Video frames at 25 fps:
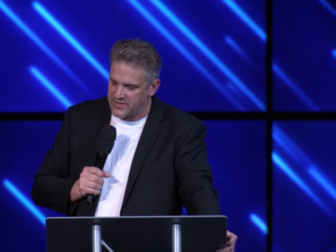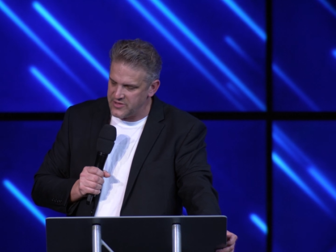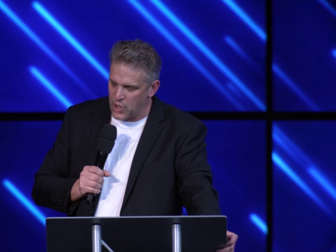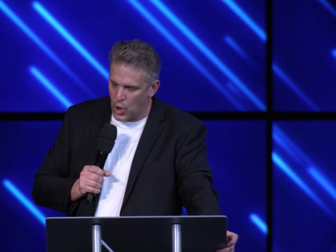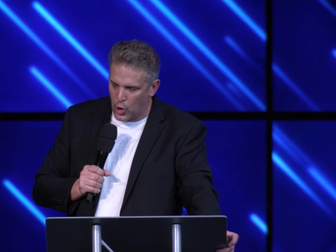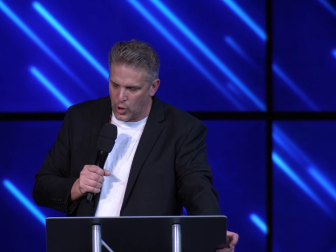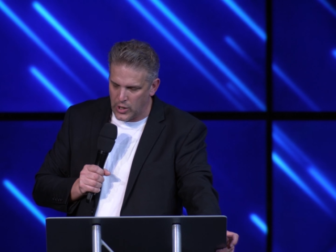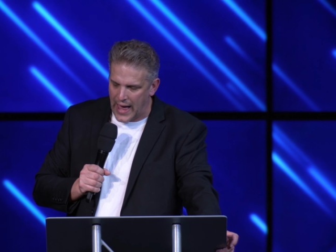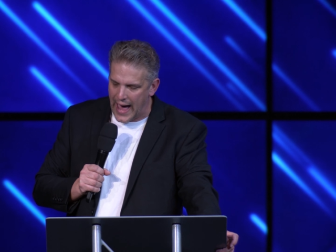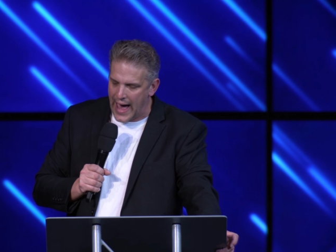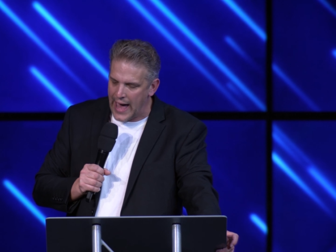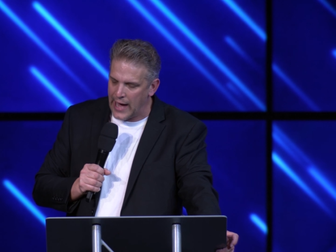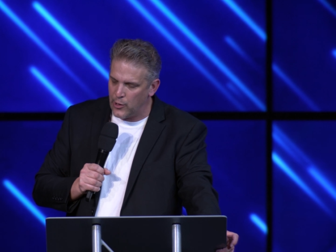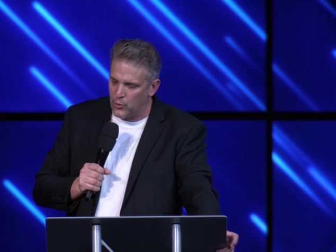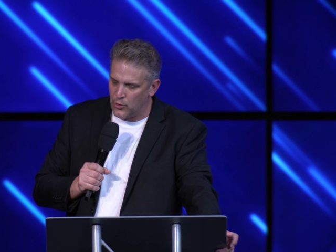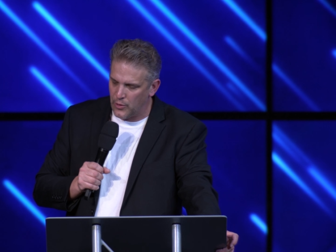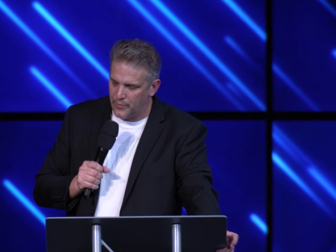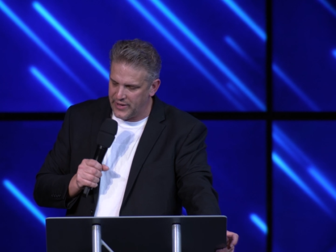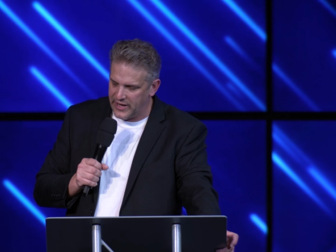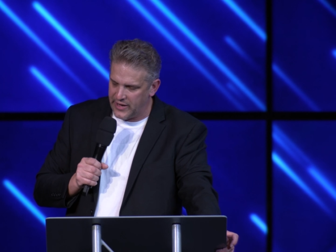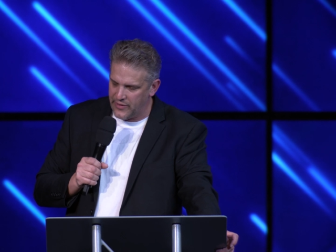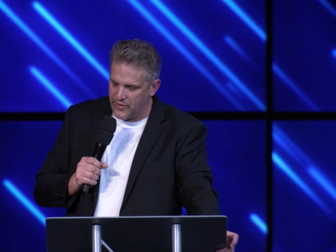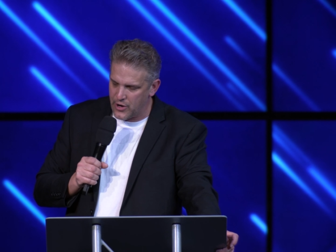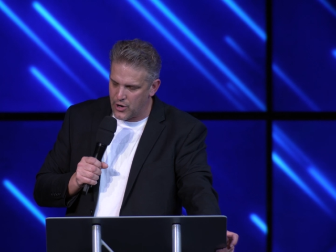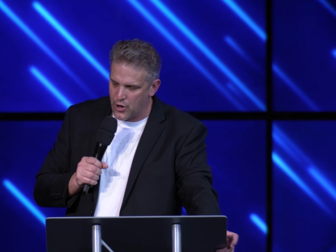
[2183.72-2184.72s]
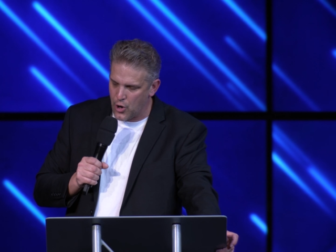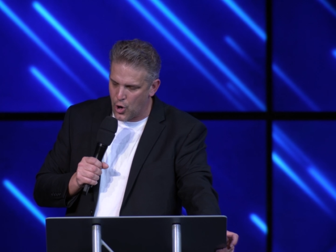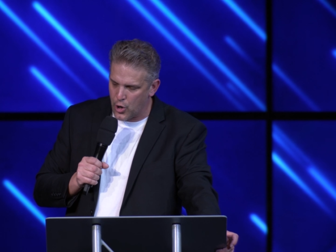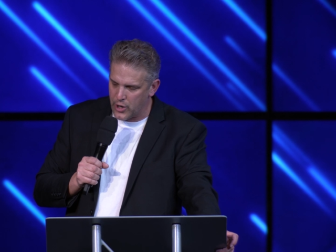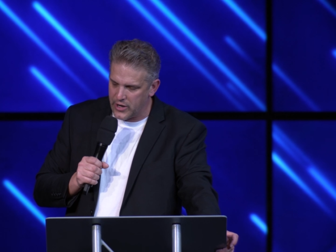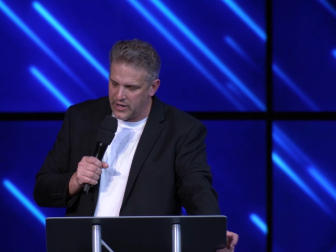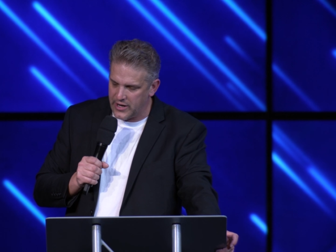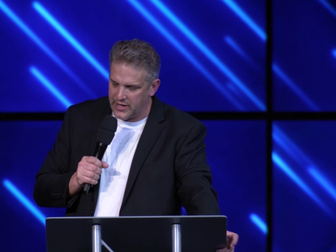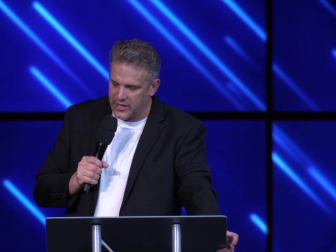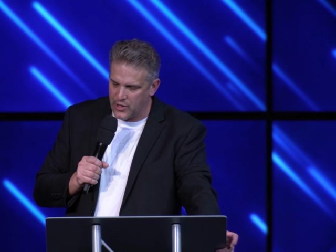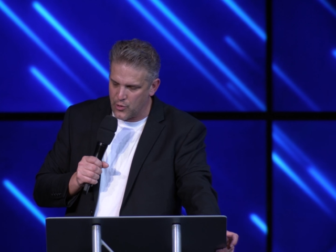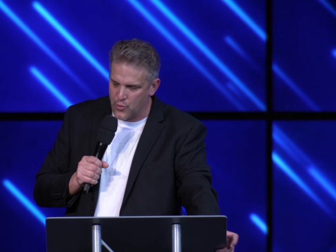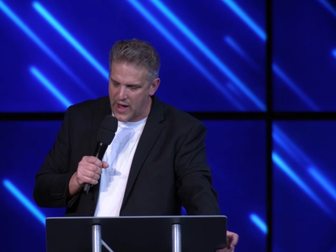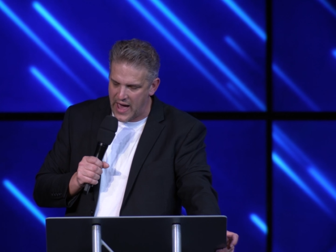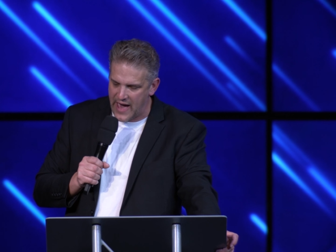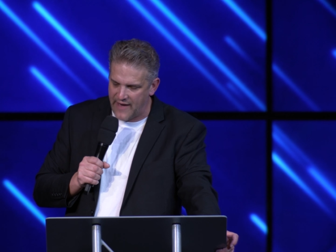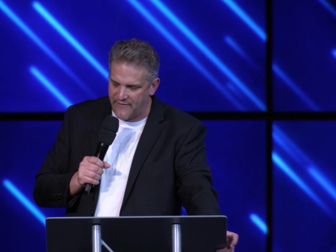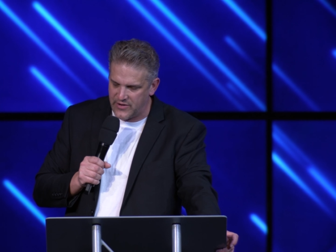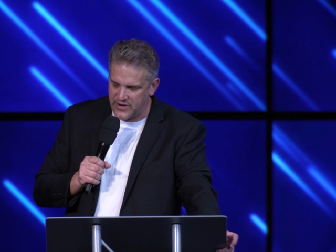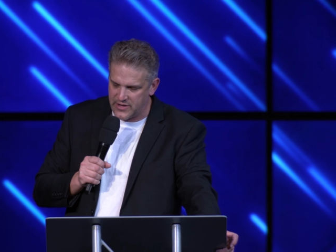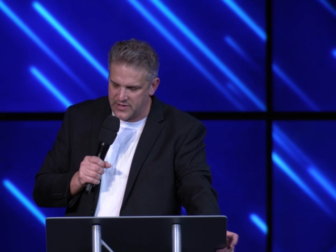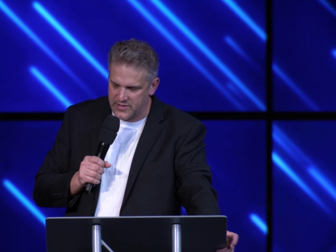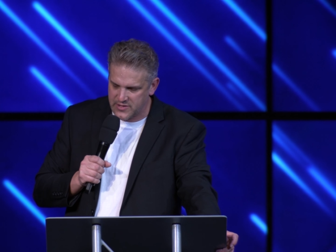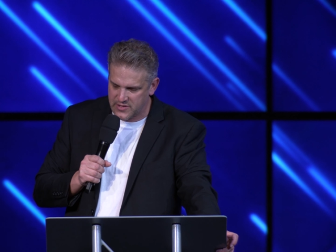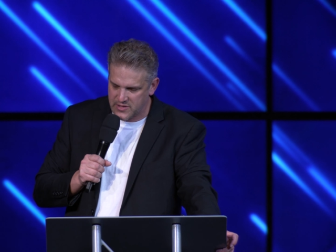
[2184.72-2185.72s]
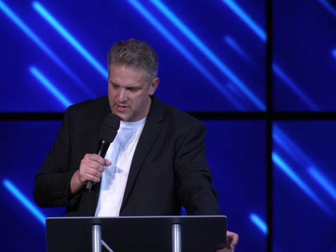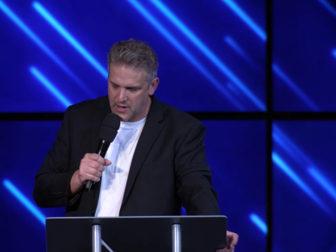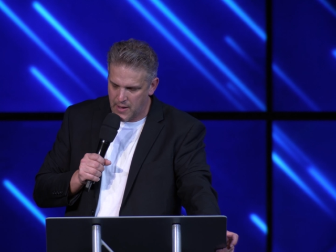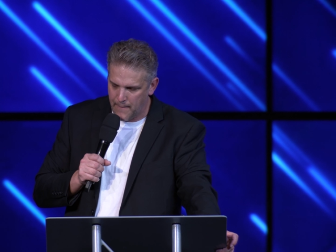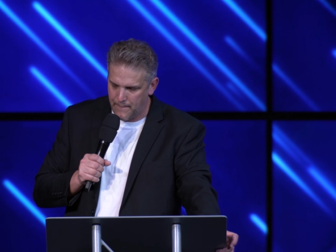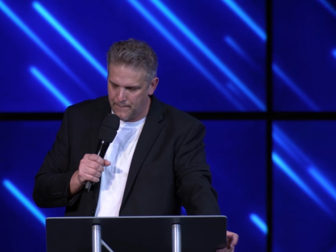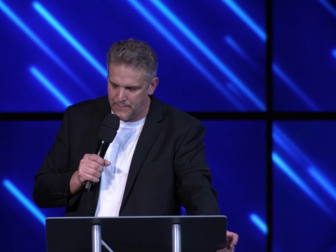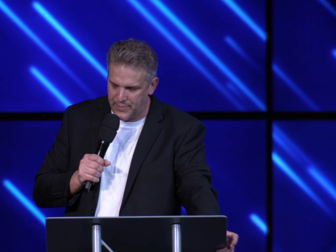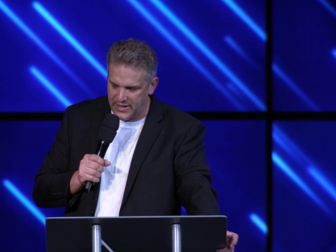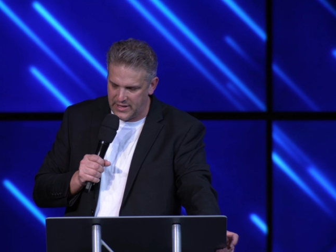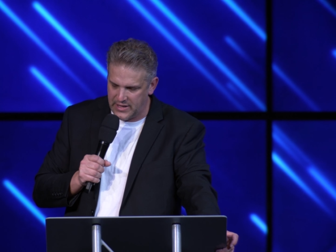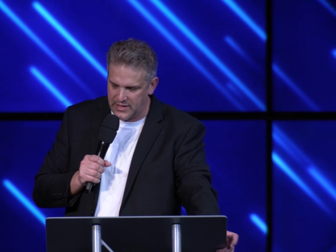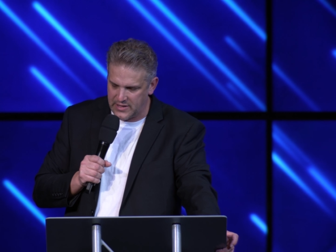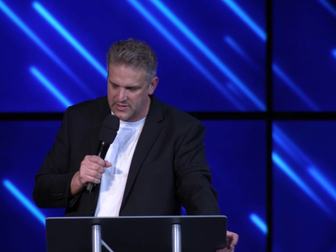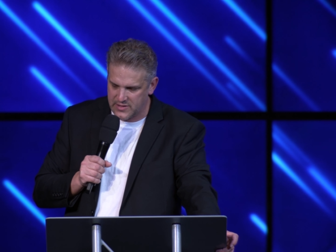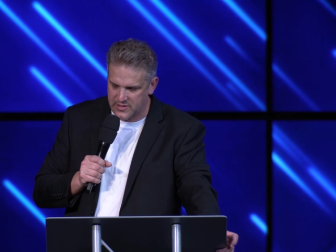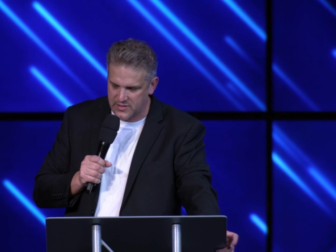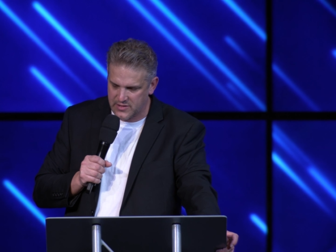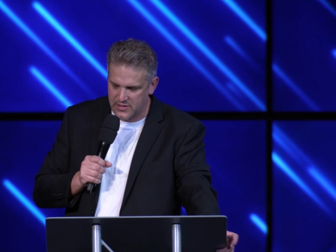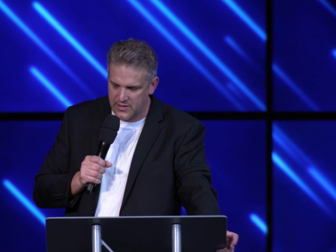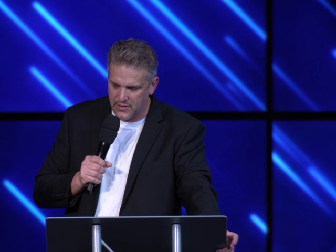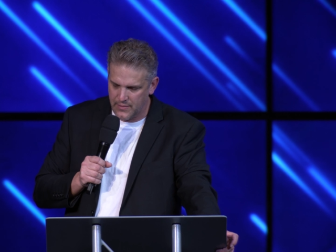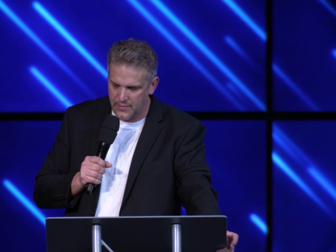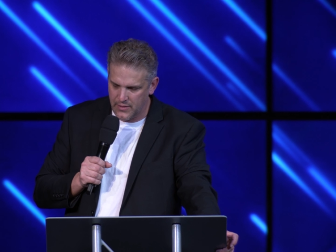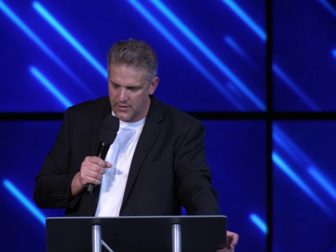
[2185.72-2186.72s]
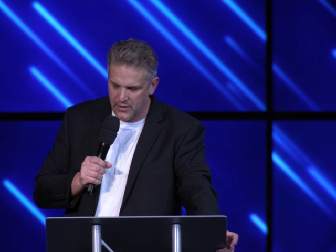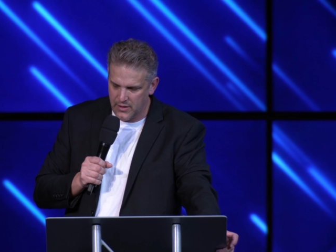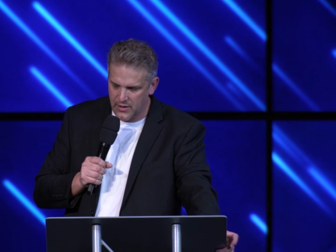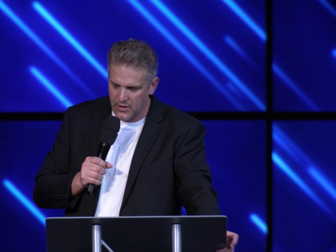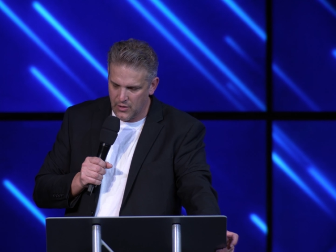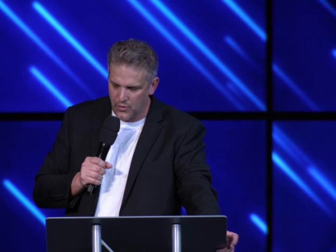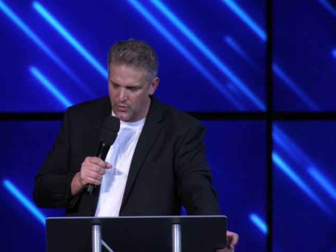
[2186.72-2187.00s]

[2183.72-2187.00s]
It says, no lion will be there or any ravenous beast